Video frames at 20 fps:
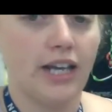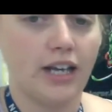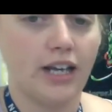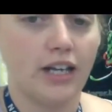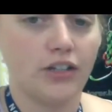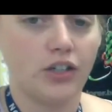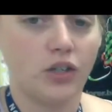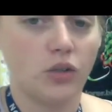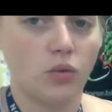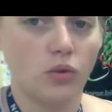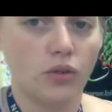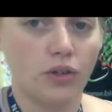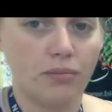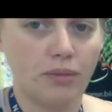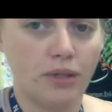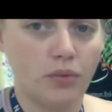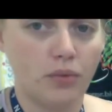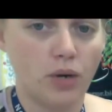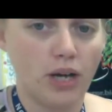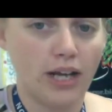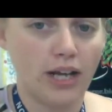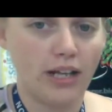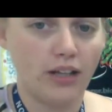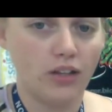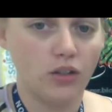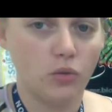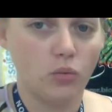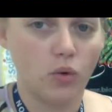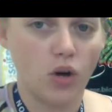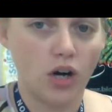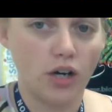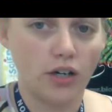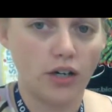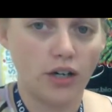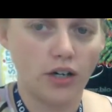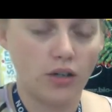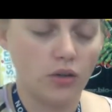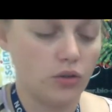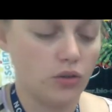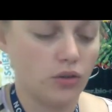I don't want to be weighing the
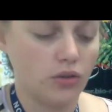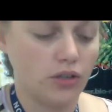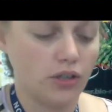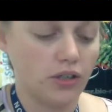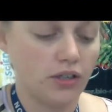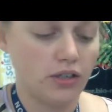water or